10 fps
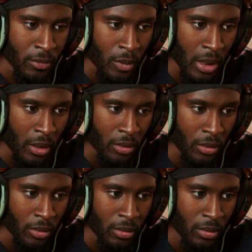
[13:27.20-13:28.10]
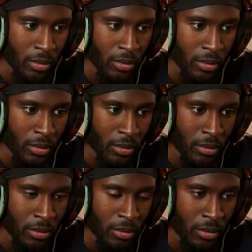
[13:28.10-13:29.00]

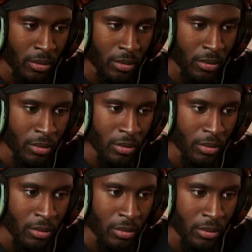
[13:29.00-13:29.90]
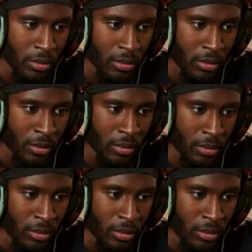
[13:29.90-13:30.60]
This person isn't speaking.